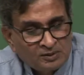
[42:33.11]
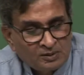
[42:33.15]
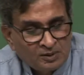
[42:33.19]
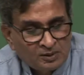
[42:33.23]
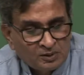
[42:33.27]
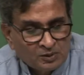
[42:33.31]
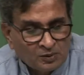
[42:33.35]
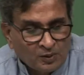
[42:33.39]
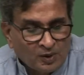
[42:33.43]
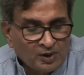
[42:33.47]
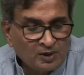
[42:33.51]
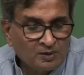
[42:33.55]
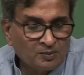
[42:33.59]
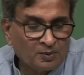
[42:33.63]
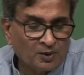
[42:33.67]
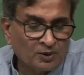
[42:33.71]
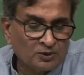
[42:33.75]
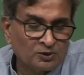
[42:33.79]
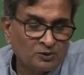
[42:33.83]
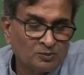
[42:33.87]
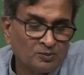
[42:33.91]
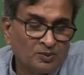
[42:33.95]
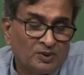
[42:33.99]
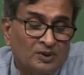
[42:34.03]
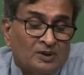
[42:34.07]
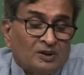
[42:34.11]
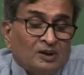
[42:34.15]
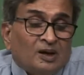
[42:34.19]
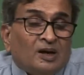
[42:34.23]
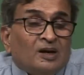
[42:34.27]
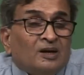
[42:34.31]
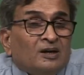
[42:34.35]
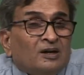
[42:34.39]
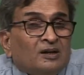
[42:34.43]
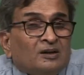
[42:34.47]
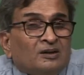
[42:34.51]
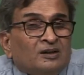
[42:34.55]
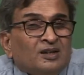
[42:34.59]
So, it is quite possible
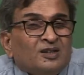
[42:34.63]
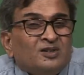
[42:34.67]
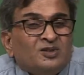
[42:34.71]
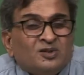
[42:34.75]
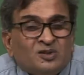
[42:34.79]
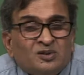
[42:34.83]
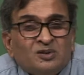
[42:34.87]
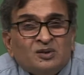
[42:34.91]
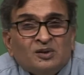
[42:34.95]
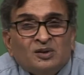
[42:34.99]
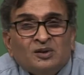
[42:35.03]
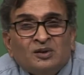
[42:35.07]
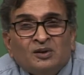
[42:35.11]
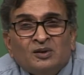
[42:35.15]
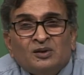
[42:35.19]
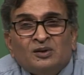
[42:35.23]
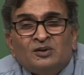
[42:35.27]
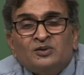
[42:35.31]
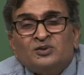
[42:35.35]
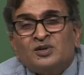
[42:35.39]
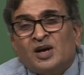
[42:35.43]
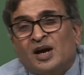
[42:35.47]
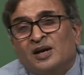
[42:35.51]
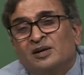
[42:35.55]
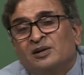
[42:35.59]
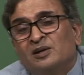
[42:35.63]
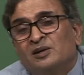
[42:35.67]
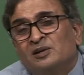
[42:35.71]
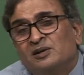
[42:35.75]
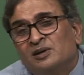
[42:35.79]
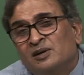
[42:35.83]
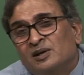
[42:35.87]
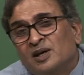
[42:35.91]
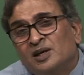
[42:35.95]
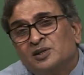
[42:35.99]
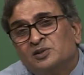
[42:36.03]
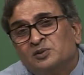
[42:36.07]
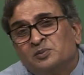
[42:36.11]
under this standard
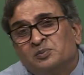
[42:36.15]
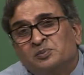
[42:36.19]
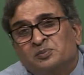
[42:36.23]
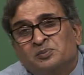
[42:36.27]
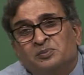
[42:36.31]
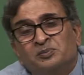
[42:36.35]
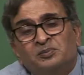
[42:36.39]
test